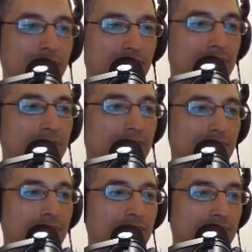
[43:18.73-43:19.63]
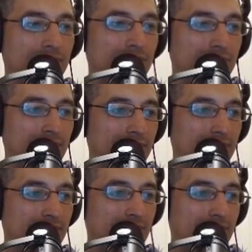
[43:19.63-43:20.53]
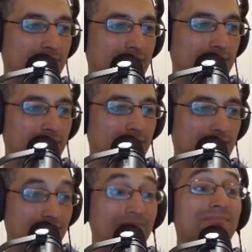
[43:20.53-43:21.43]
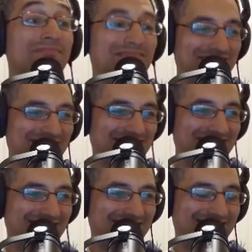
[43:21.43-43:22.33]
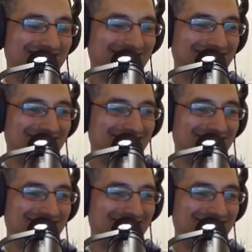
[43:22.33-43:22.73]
(not speaking)